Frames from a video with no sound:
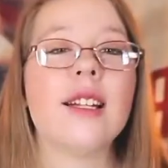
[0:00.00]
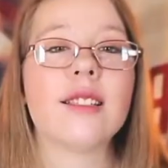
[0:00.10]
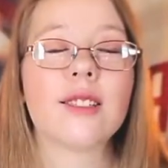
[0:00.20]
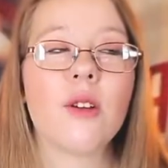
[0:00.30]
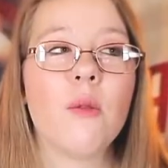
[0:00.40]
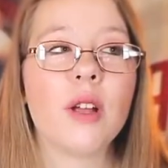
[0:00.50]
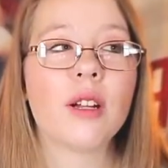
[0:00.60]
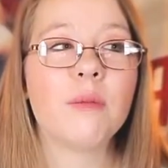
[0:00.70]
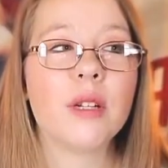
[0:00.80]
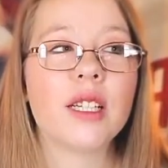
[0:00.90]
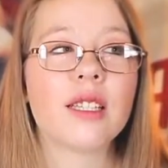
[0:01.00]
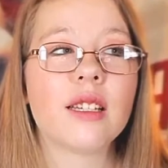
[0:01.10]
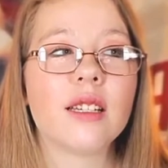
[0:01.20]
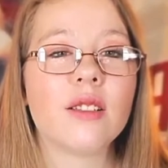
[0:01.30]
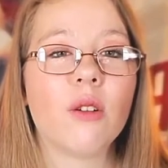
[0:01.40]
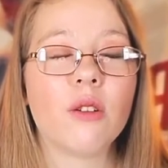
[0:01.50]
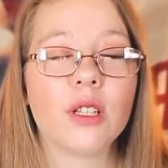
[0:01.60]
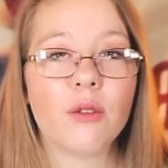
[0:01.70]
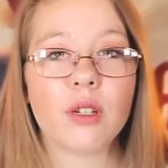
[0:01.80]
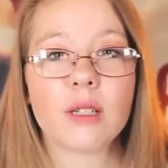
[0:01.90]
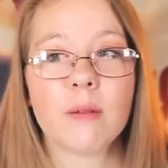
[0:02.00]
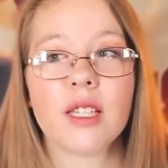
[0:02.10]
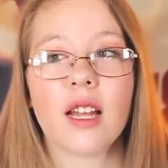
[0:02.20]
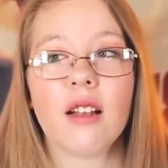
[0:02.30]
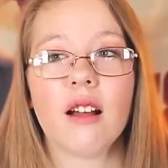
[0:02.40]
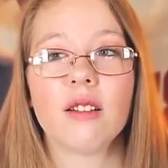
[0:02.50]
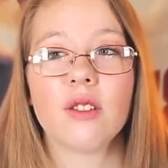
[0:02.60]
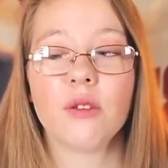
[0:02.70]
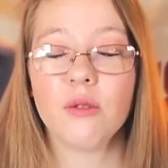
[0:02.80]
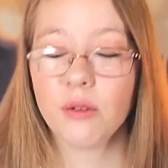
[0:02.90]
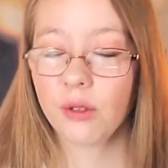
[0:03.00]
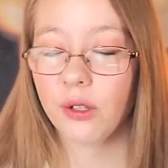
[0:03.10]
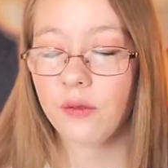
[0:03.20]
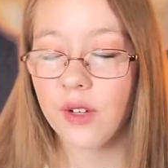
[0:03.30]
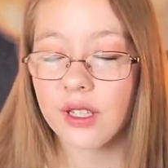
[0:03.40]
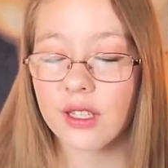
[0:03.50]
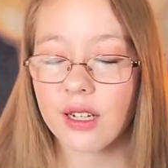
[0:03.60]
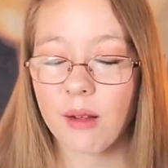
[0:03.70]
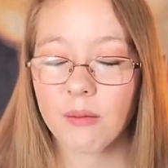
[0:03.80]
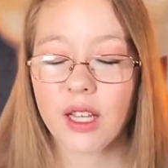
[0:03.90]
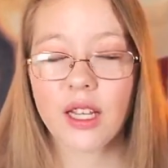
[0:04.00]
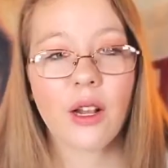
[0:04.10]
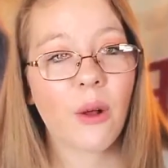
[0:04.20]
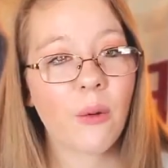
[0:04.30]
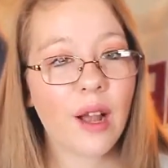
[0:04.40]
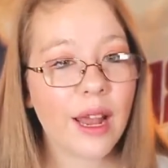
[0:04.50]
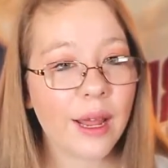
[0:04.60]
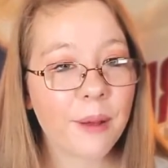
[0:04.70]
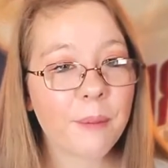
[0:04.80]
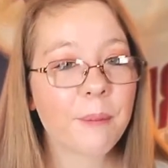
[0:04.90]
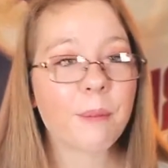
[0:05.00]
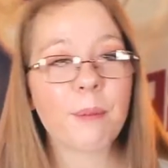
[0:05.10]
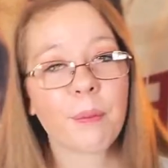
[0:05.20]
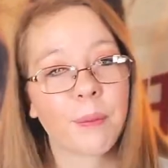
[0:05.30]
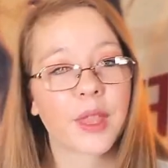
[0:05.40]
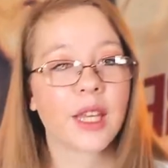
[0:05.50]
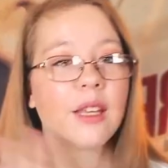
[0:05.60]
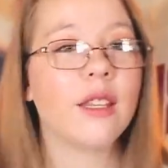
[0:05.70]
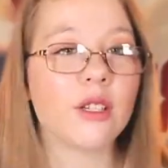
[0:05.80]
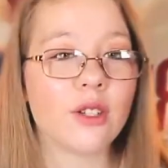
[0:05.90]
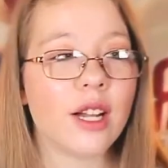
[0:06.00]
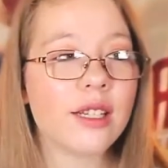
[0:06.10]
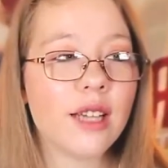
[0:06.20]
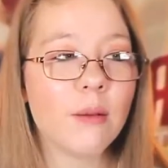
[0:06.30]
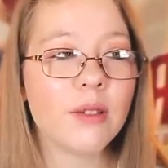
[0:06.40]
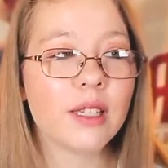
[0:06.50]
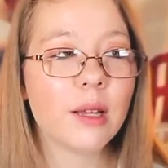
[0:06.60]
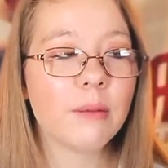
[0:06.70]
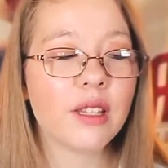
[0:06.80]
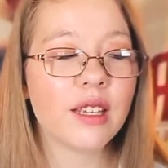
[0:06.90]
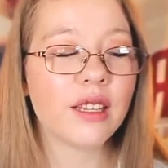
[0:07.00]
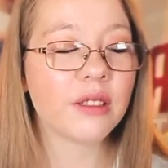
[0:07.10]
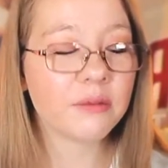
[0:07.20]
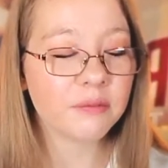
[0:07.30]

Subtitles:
it's so weird because in total in Christmas, I got two new loofahs and I'm like, okay, that's trying to tell me something.